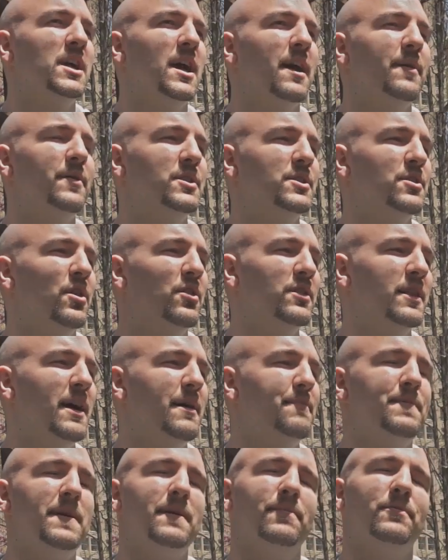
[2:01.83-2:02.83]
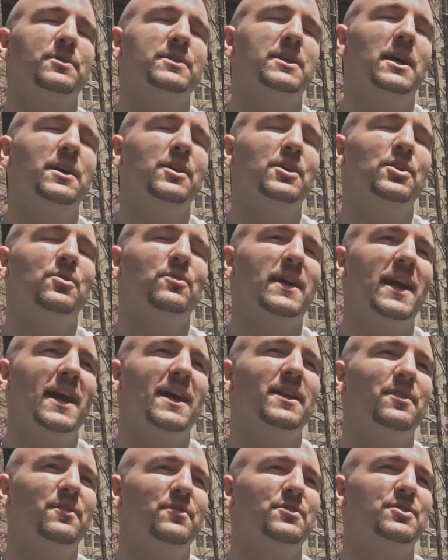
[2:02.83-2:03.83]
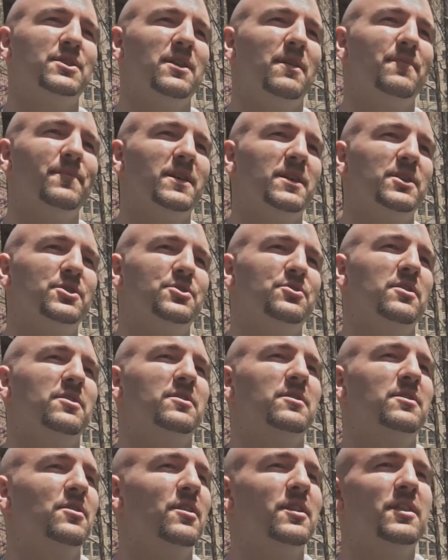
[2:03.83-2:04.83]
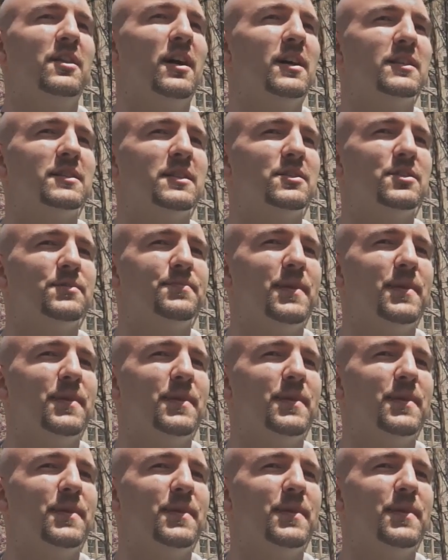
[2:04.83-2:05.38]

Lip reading: I mean, don't let people tell you you can't do something because you're on the autism